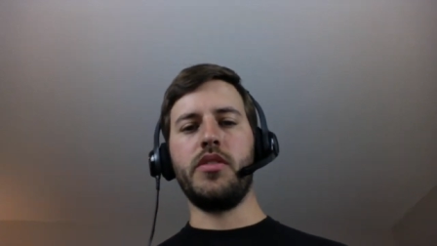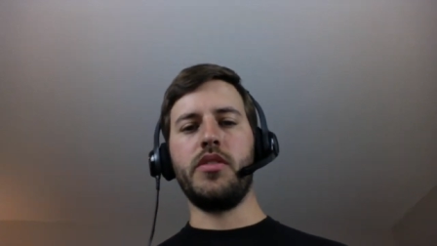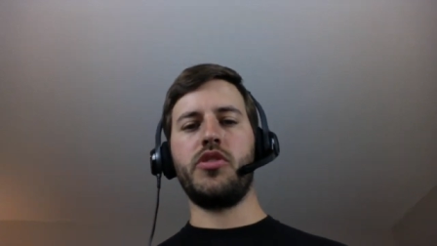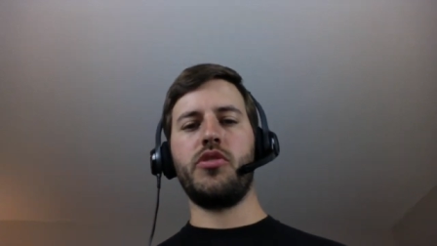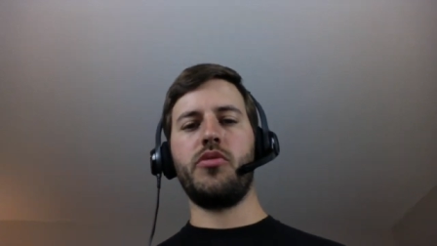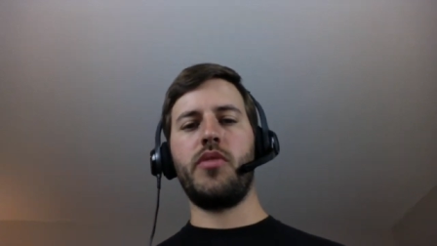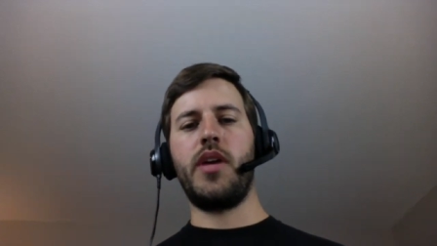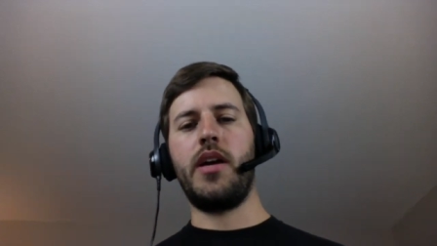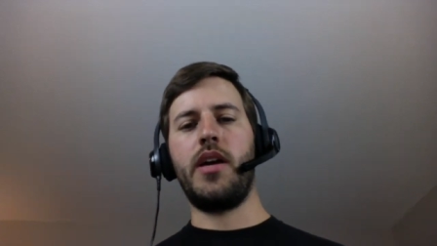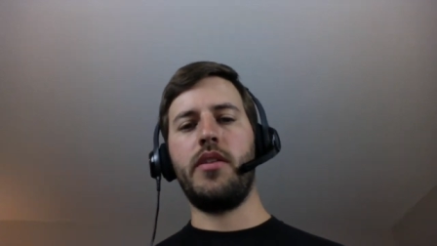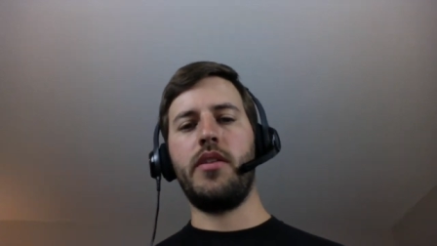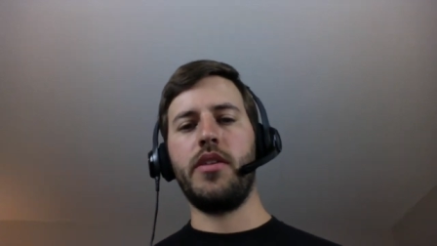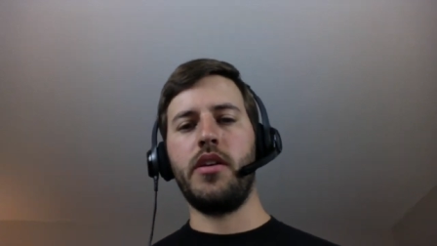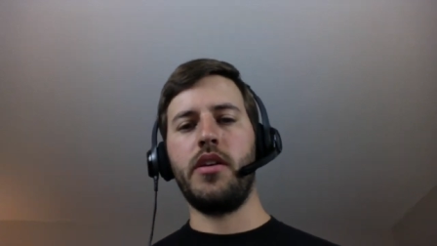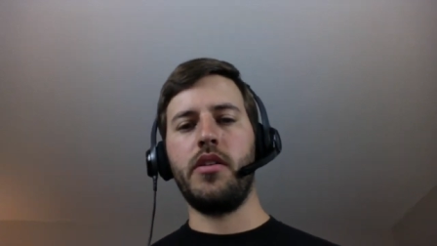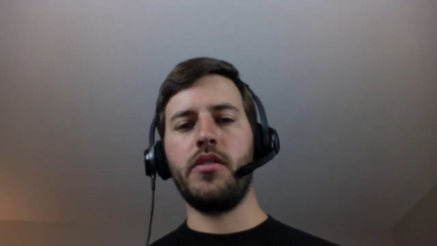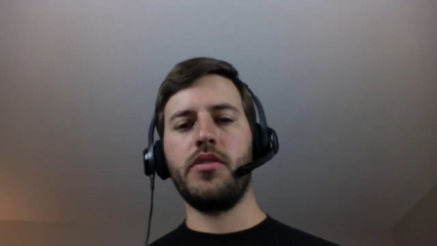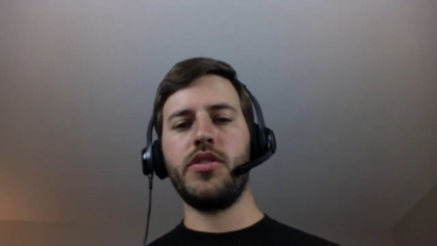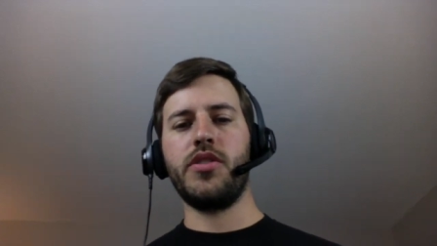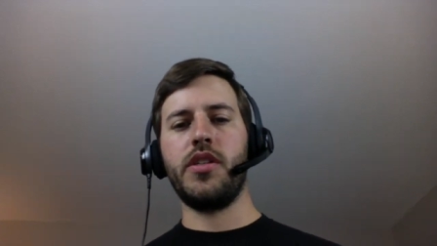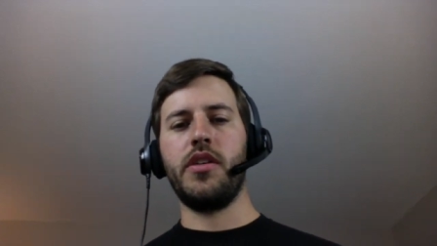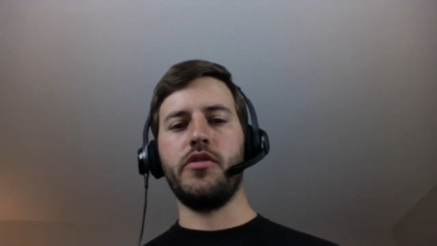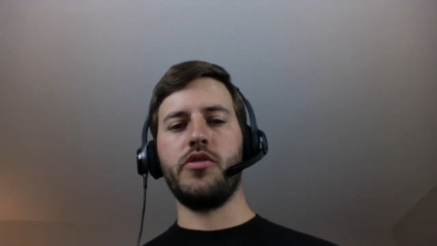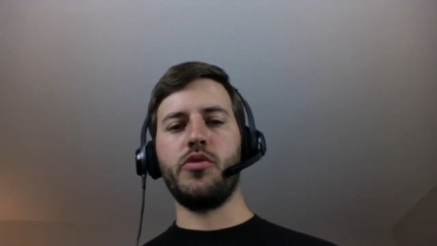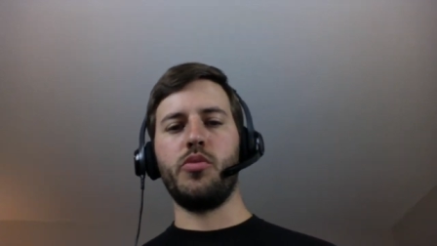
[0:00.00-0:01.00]
surrounding
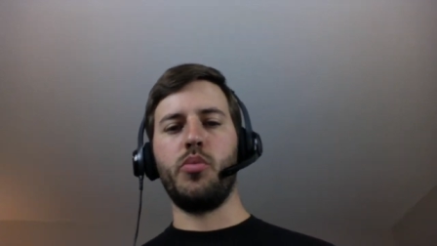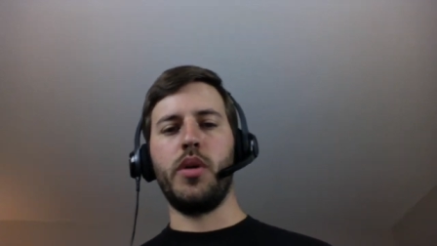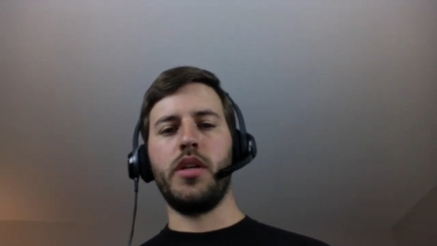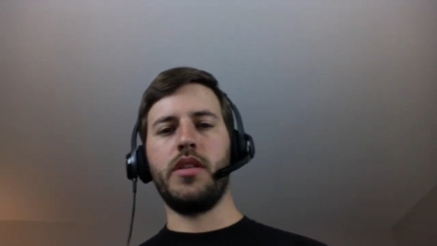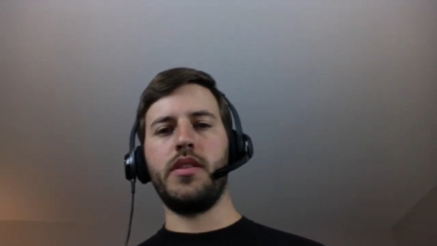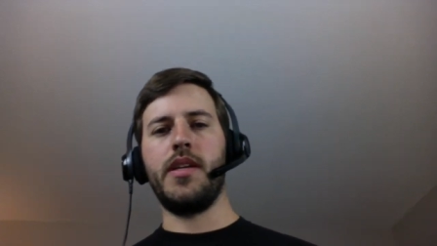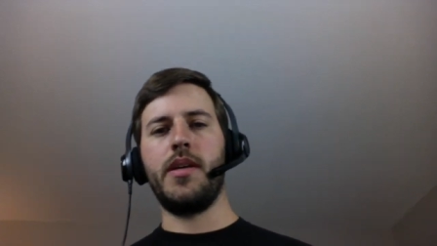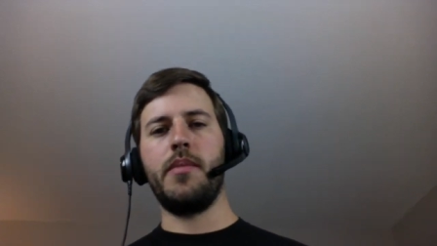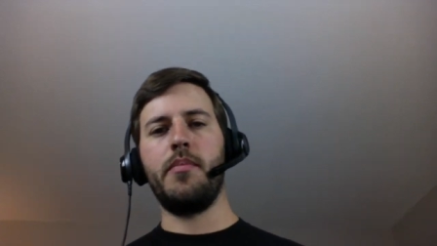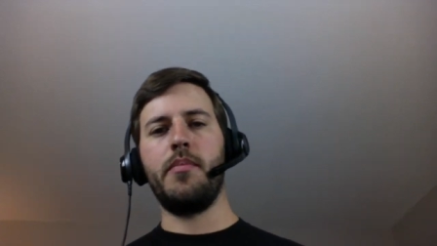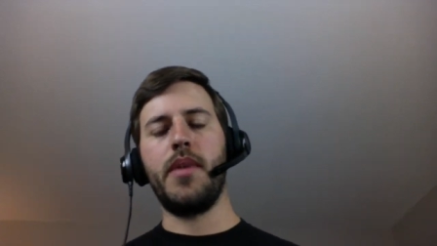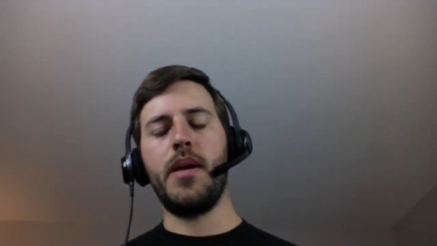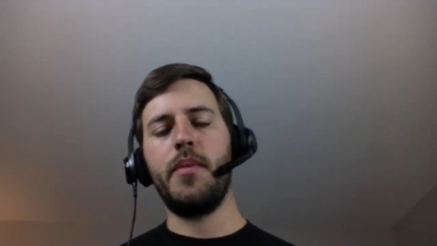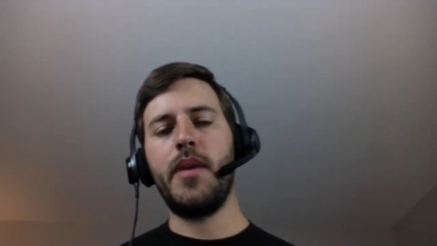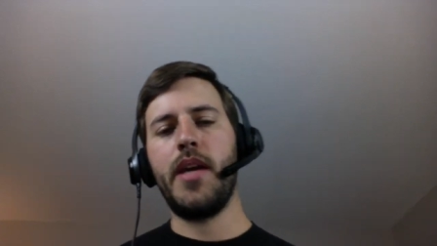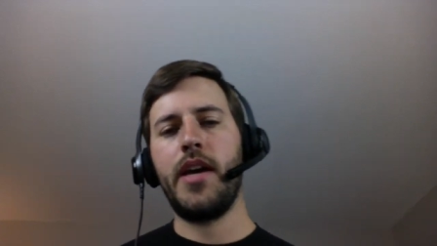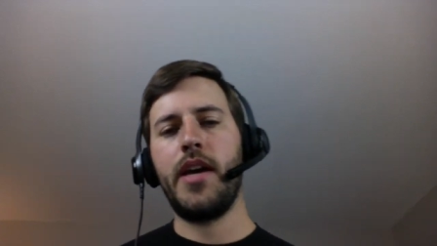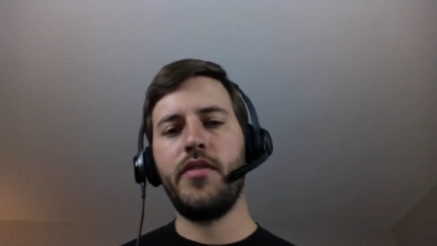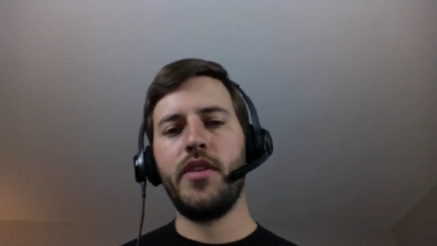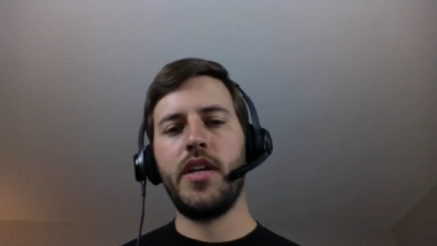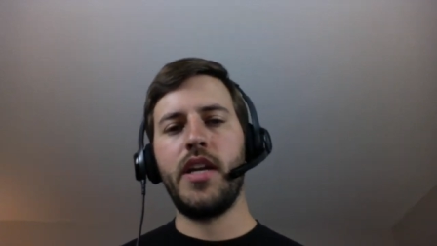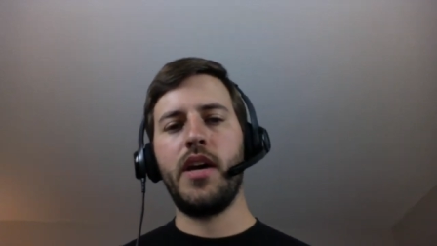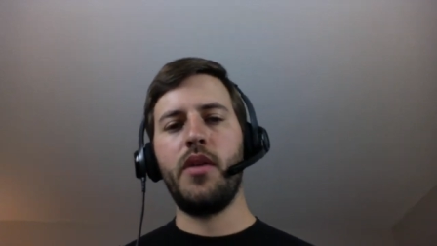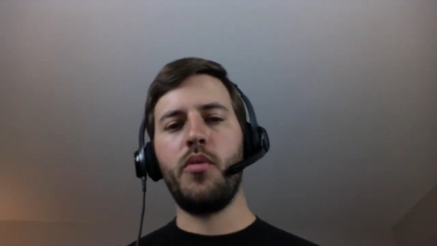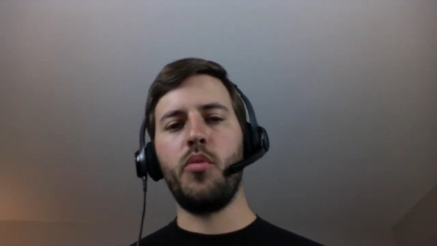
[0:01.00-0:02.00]
ourselves with that maybe have
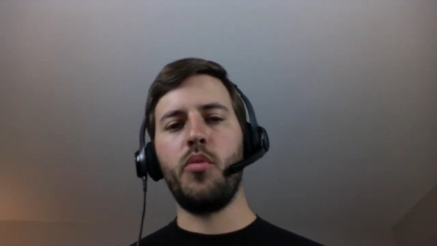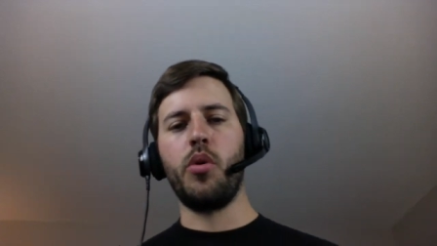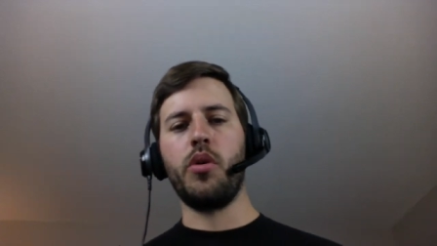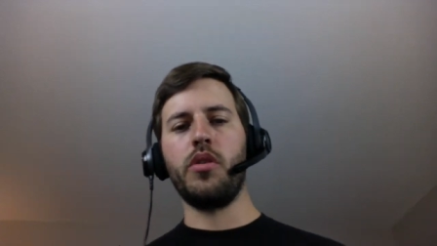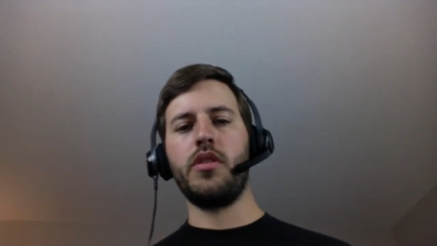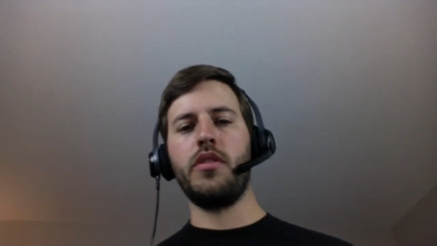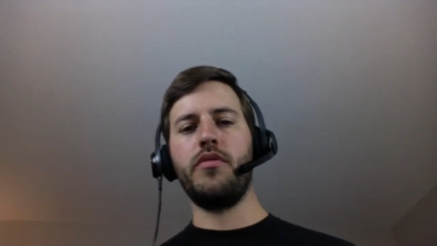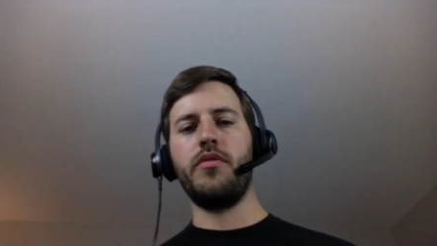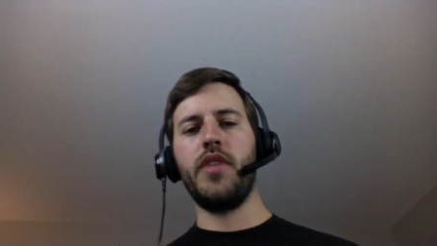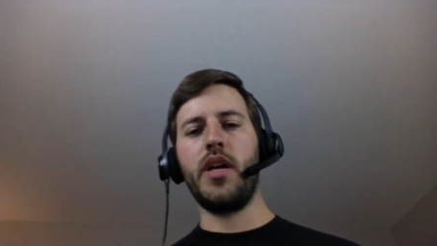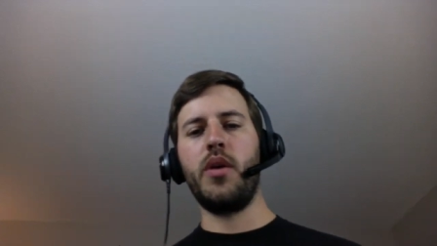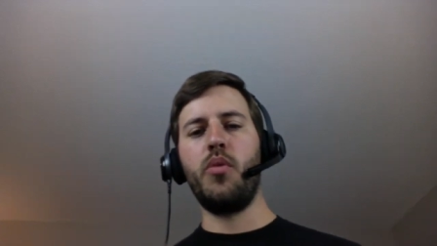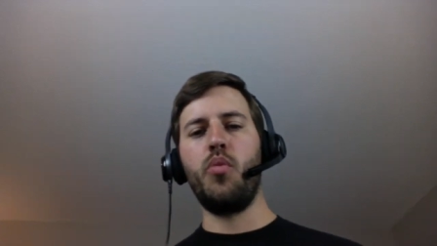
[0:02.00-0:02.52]
a net worth of like